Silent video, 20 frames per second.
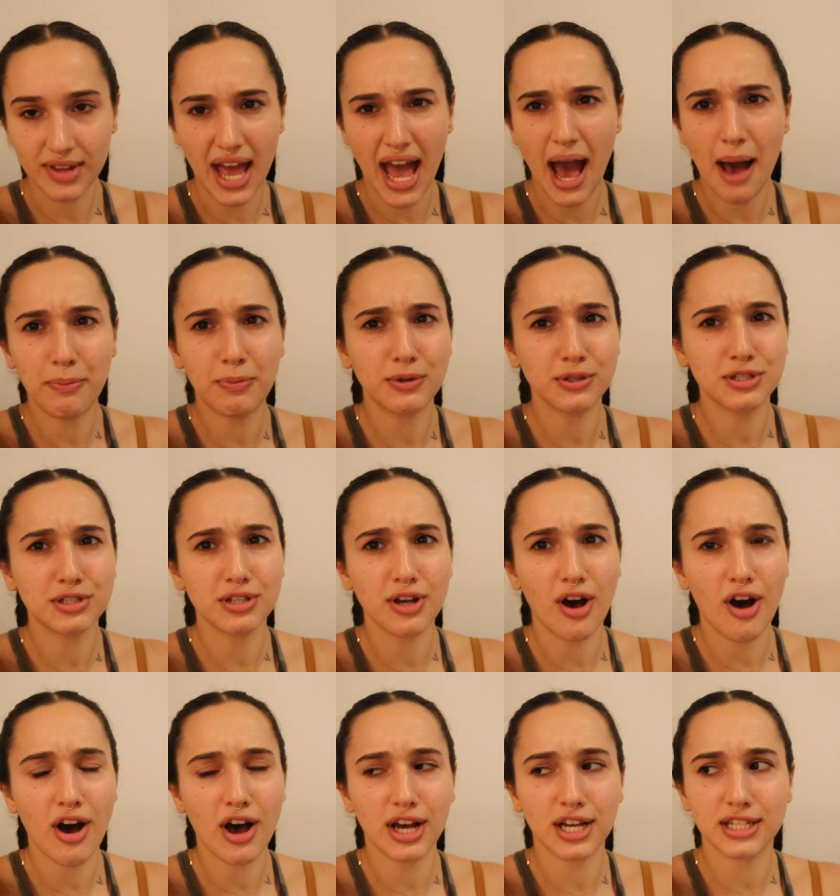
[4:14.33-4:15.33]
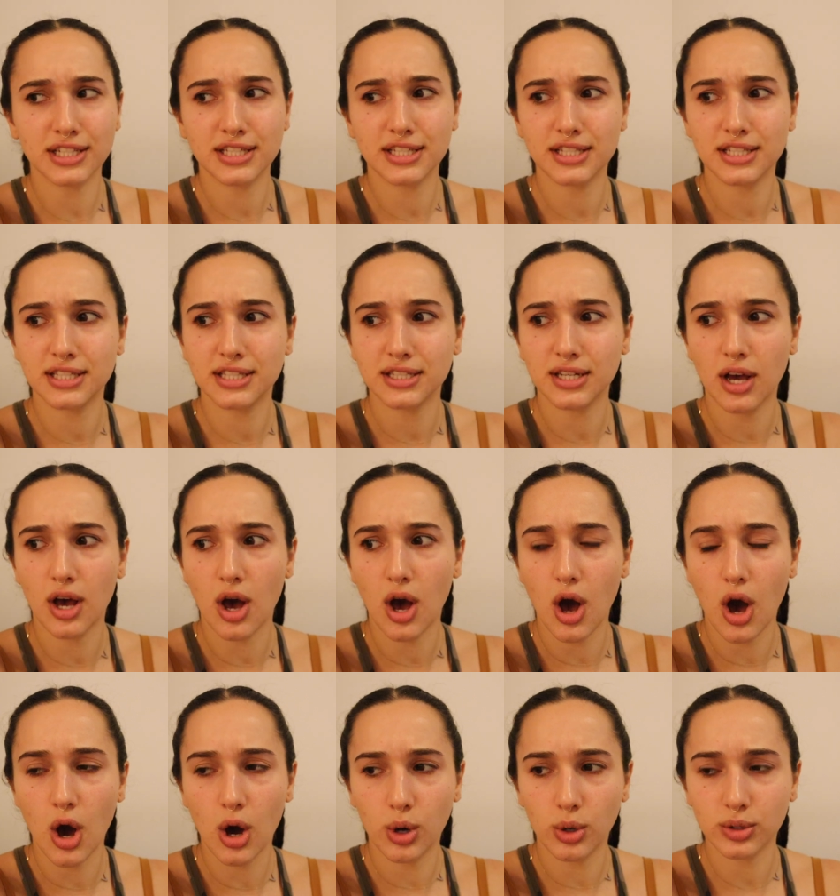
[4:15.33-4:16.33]
applesauce
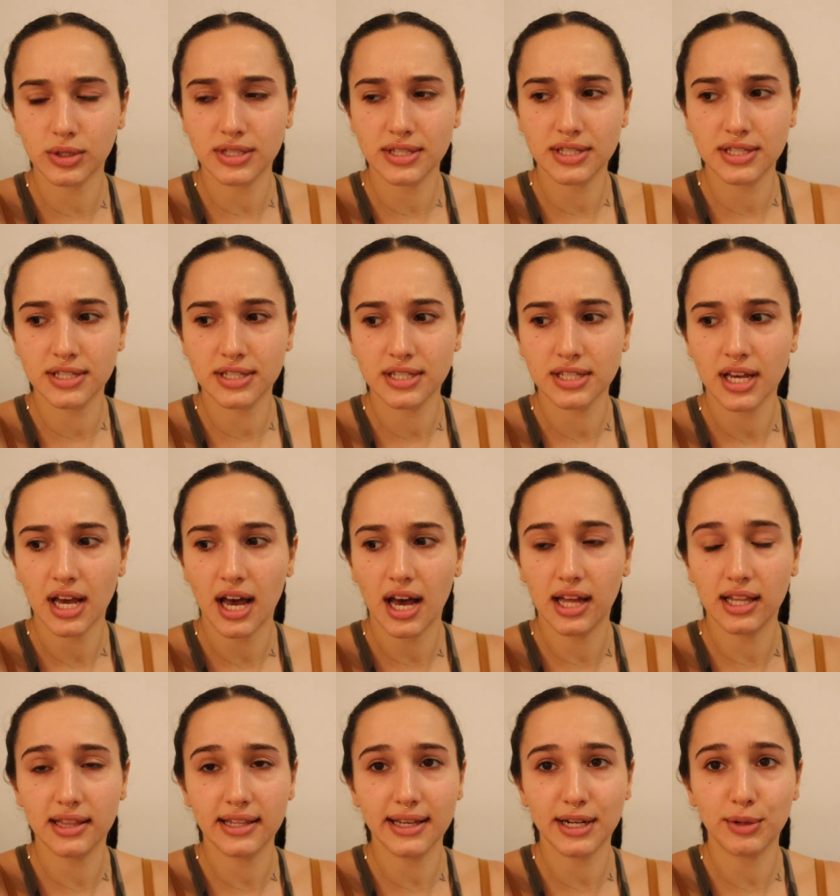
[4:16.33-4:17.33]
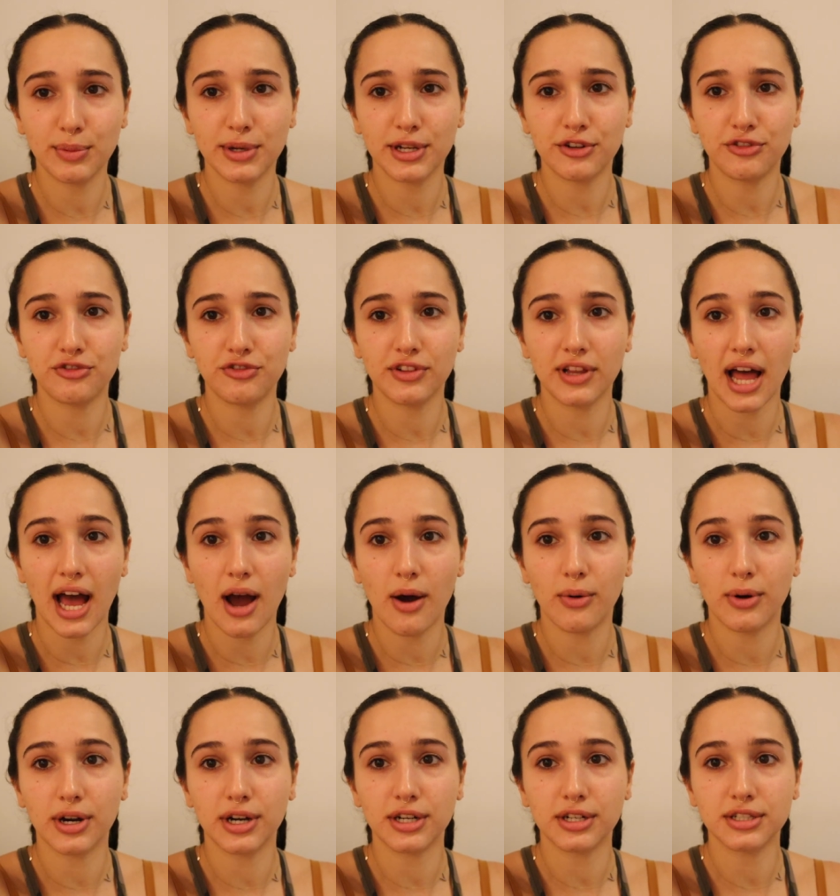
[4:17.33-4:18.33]
oats a little bit of
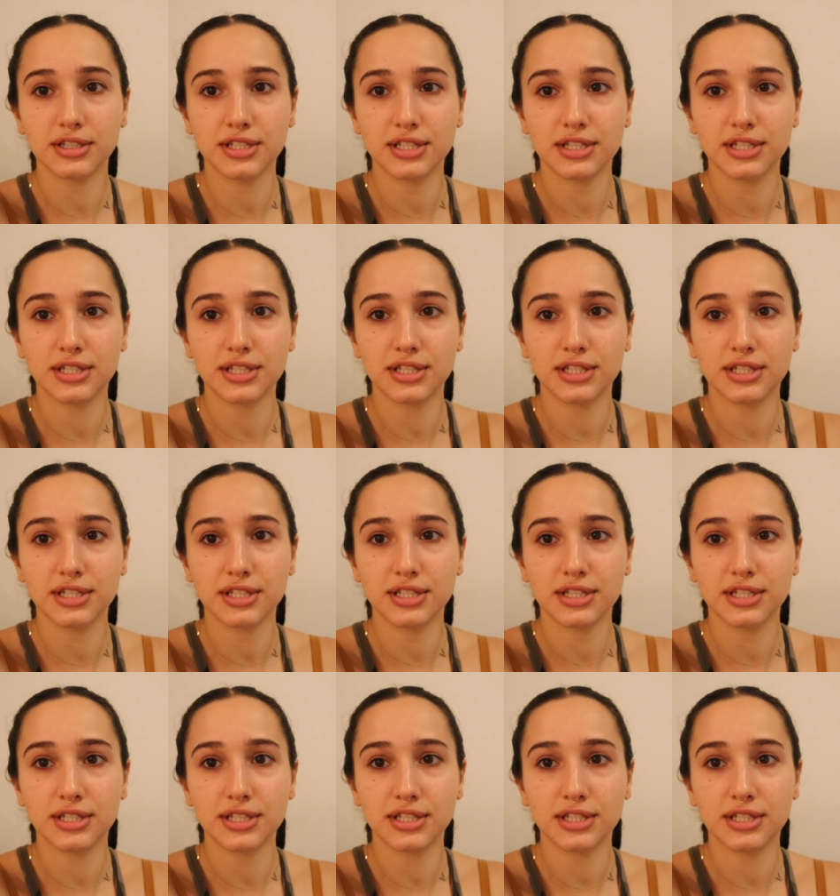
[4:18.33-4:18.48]
flour,